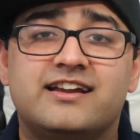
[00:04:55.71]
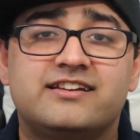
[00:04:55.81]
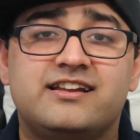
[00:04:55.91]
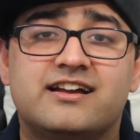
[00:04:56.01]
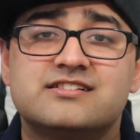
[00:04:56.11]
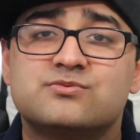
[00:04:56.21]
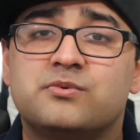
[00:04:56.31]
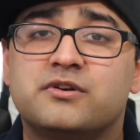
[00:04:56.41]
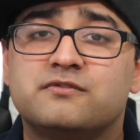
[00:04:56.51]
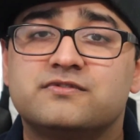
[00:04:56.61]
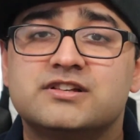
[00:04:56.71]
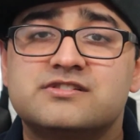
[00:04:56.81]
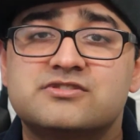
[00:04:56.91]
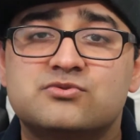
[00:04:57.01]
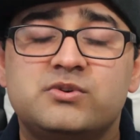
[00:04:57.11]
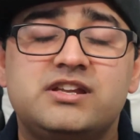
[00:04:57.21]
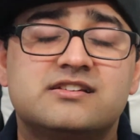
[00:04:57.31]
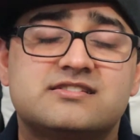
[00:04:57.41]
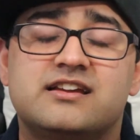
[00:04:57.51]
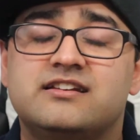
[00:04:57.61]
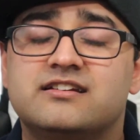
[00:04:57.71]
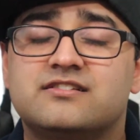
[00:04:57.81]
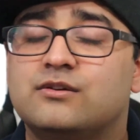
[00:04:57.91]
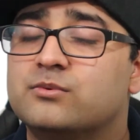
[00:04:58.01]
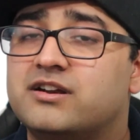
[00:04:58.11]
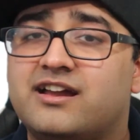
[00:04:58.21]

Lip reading: and it has one of the sweetest endings you would